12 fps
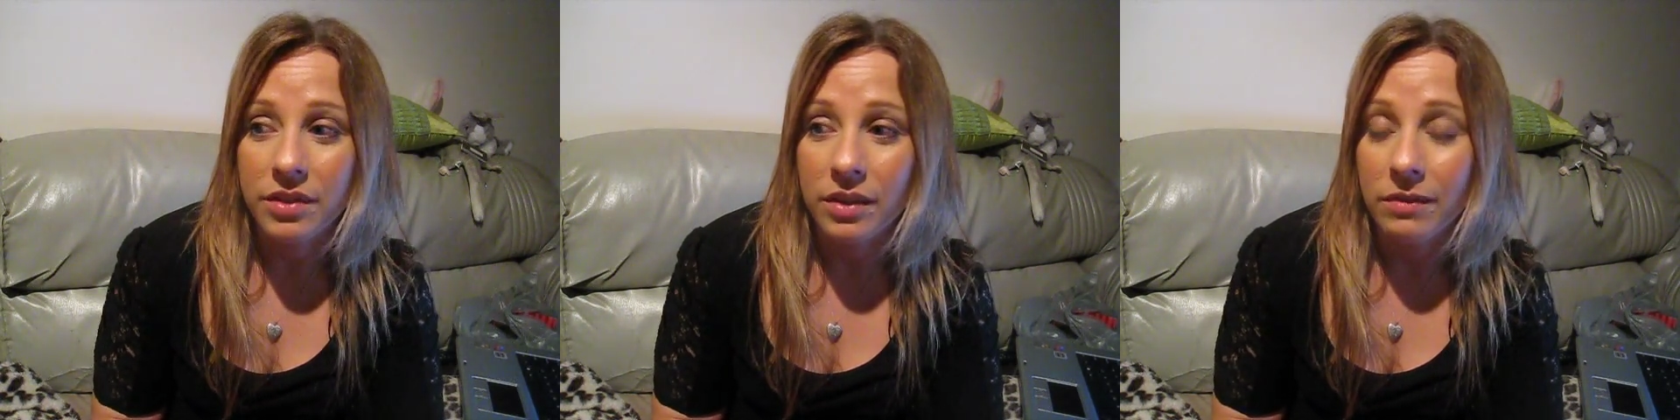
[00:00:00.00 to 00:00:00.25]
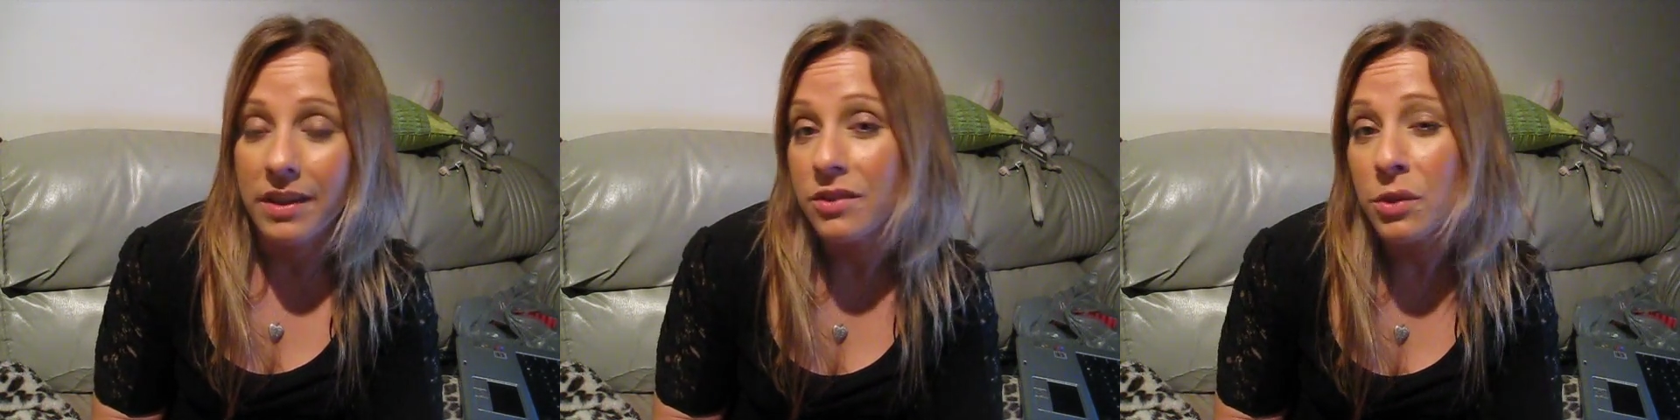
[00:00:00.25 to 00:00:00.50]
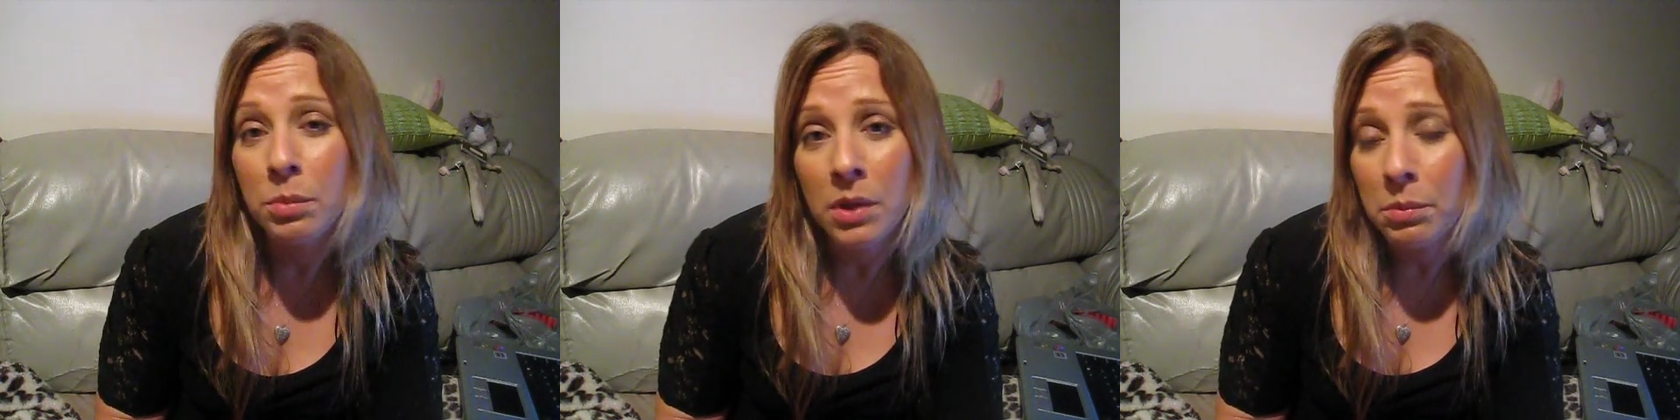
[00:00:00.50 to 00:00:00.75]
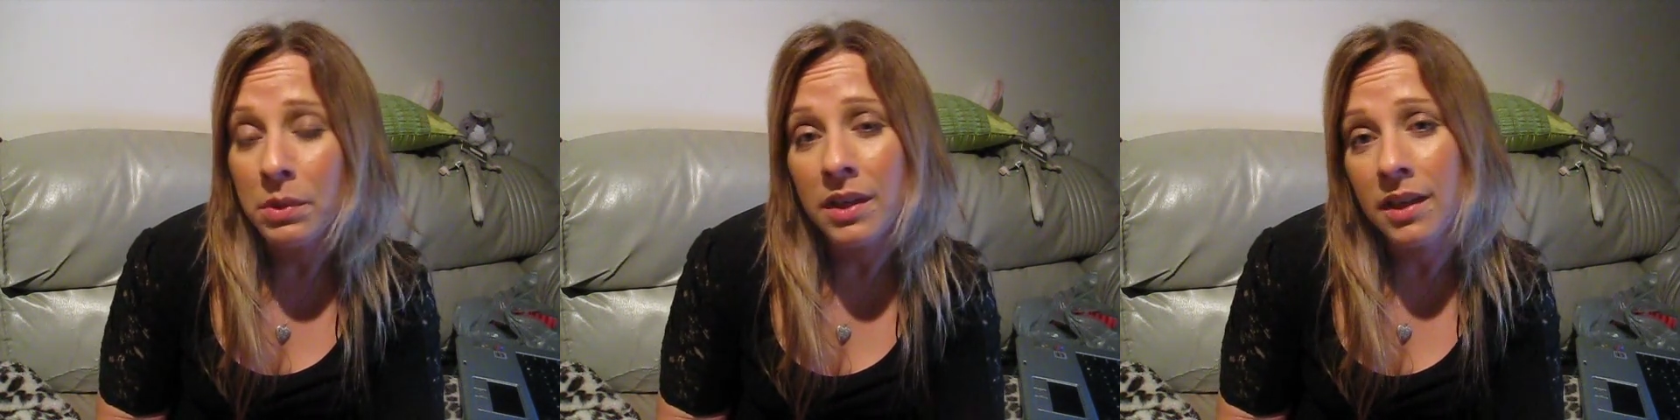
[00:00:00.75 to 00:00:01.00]
a rental
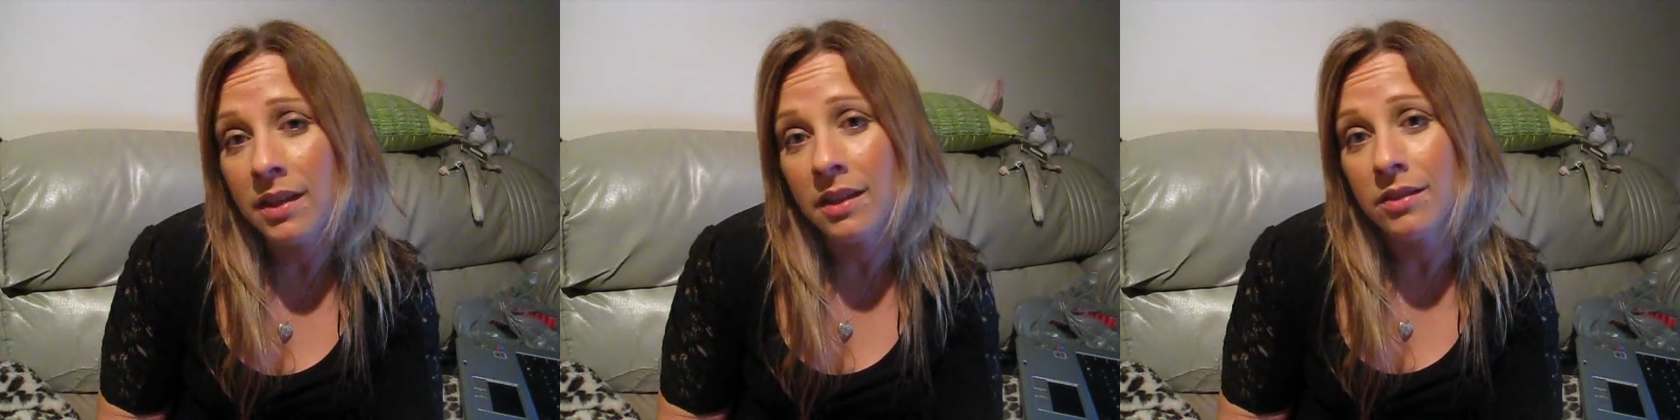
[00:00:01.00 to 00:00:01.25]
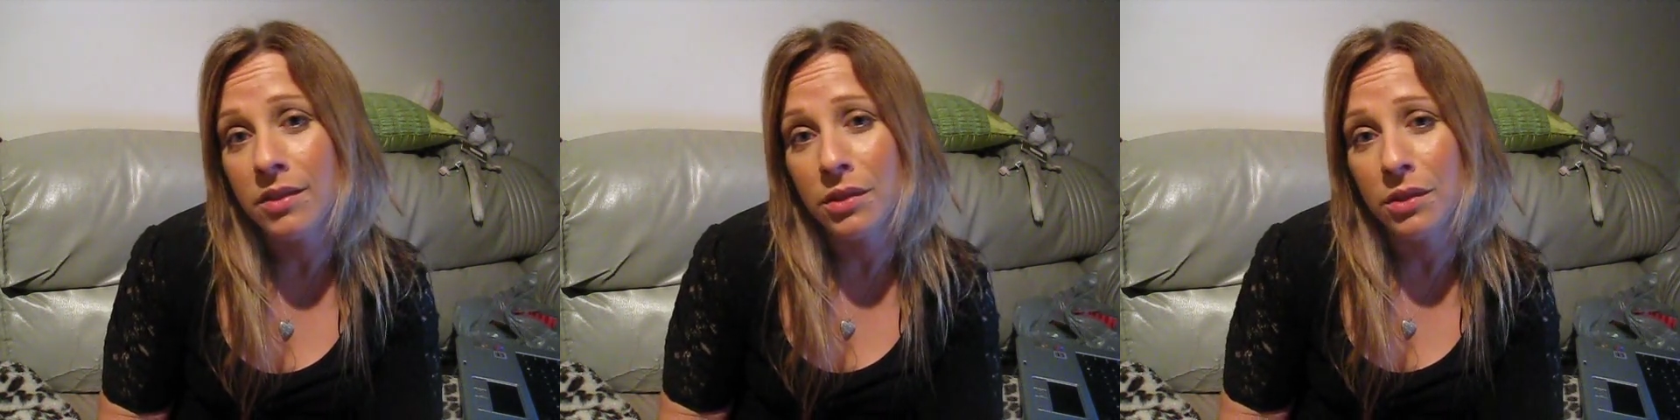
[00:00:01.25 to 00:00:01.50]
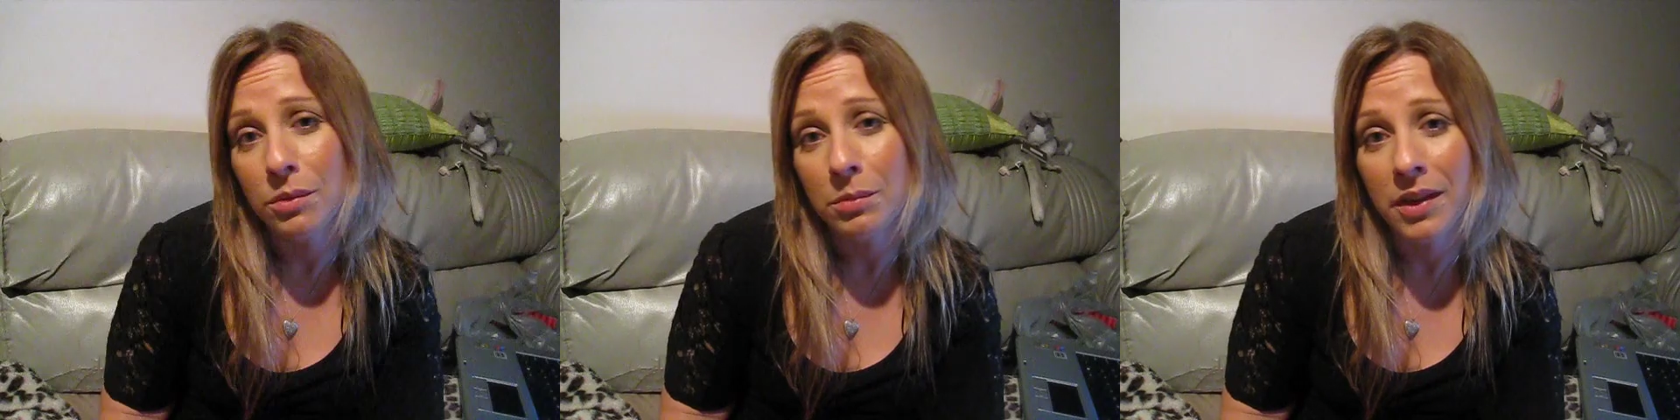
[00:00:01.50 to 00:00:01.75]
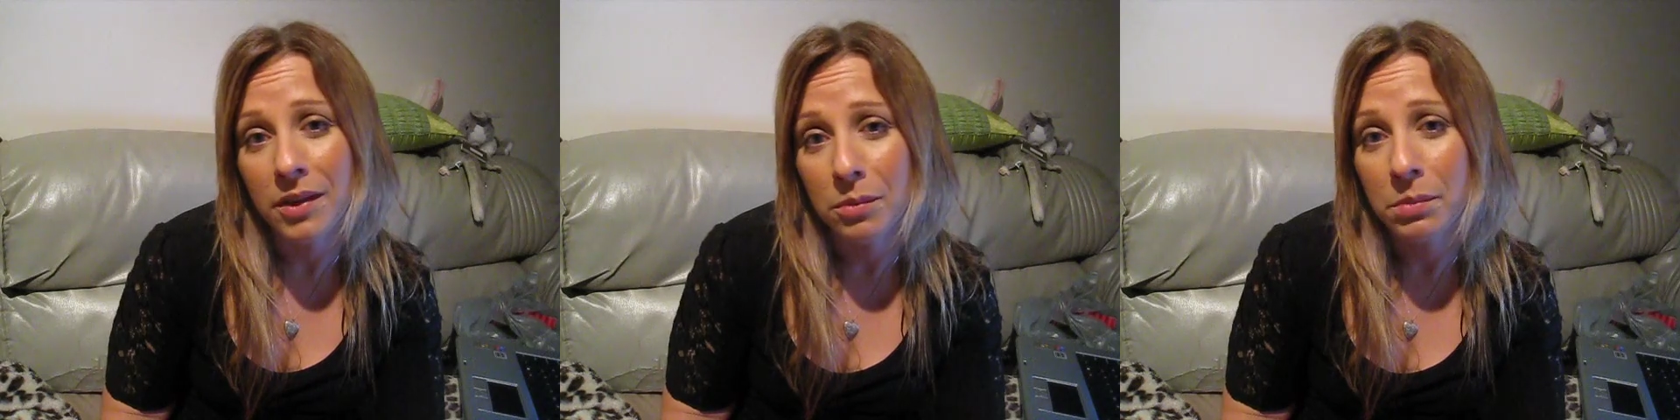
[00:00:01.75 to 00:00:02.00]
property and into
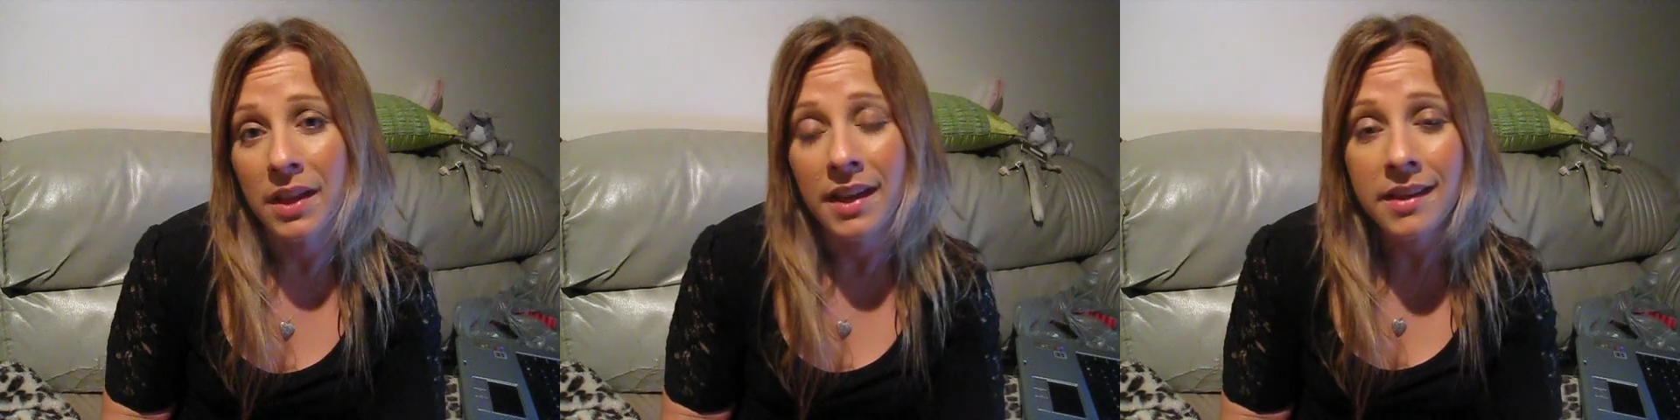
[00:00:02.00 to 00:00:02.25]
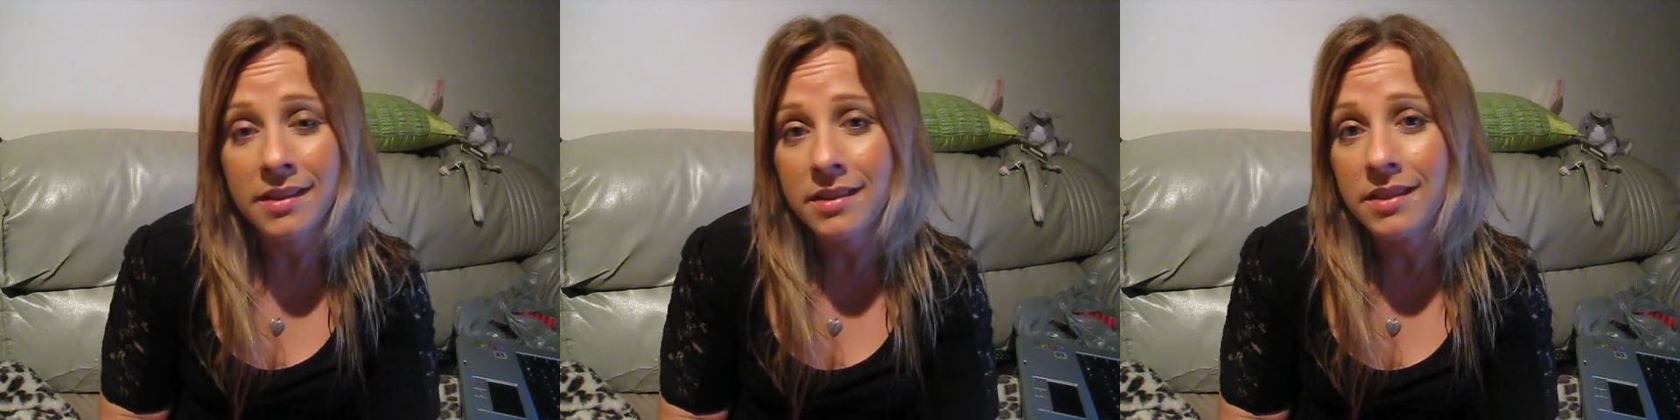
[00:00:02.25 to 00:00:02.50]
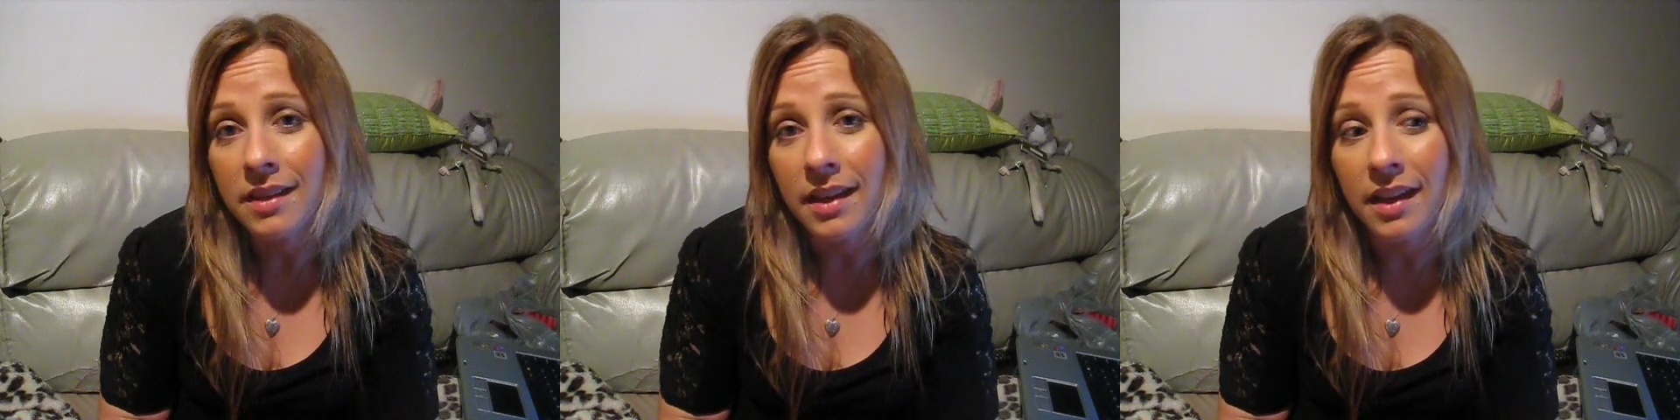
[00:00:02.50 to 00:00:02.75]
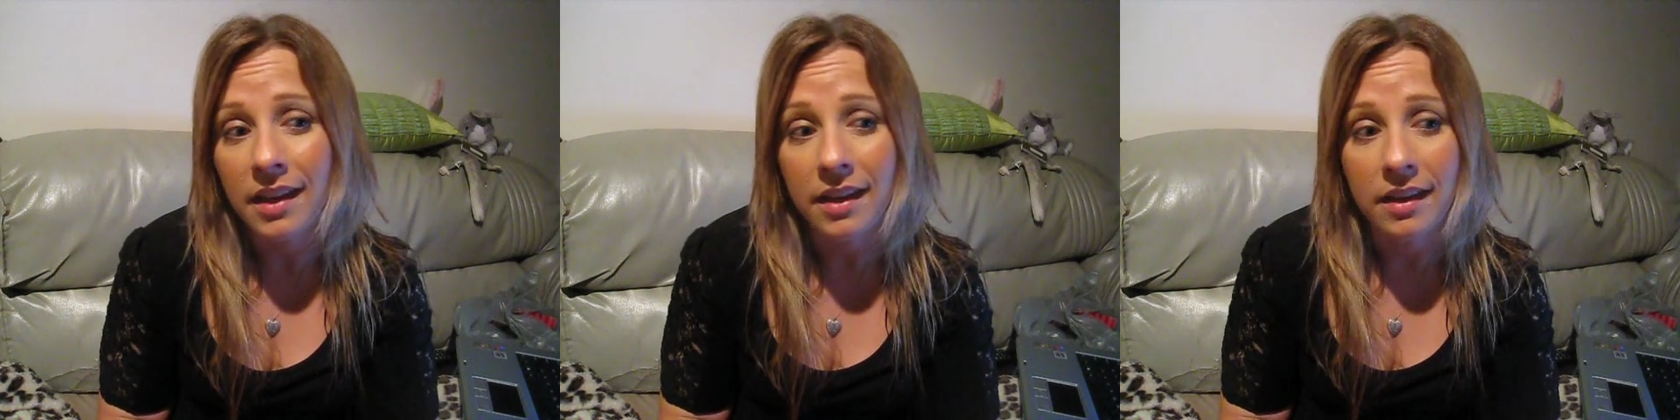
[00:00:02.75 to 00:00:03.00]
my own place,
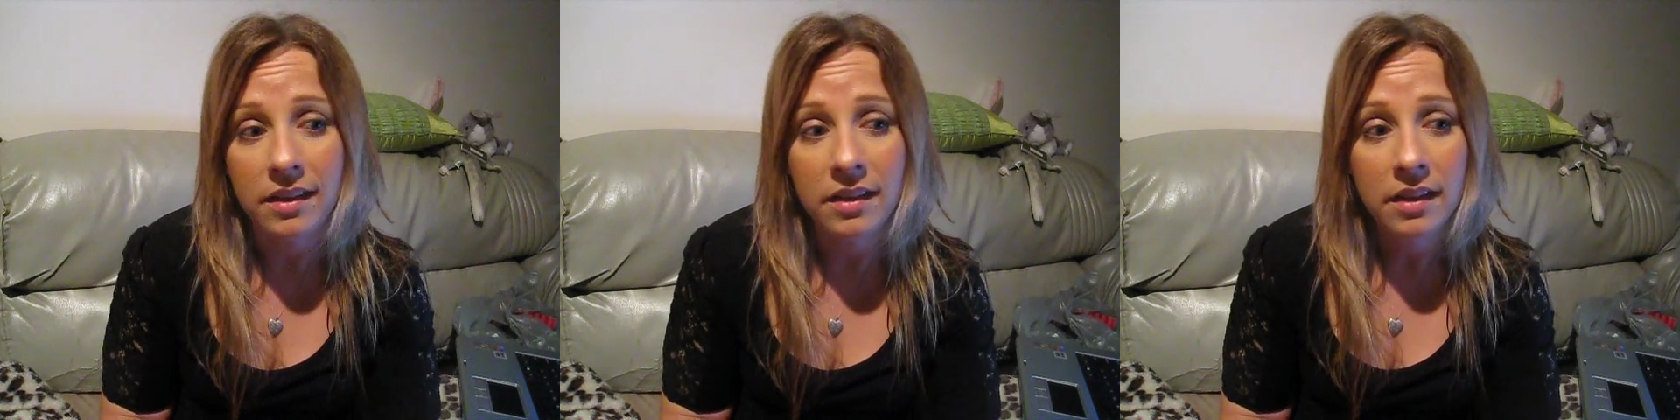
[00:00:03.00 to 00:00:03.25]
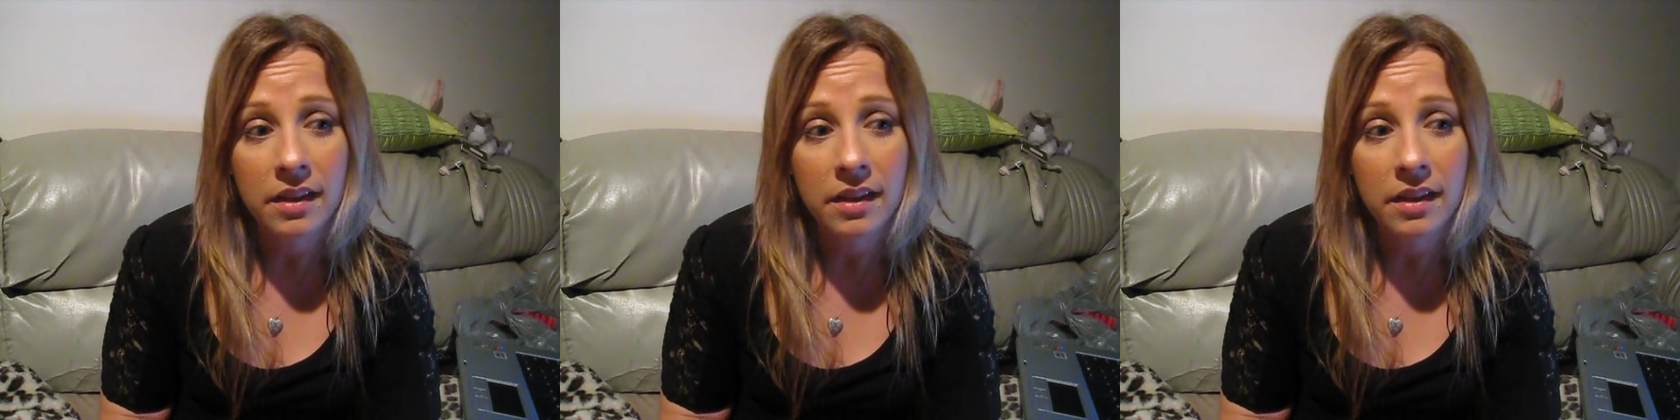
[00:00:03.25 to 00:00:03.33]
and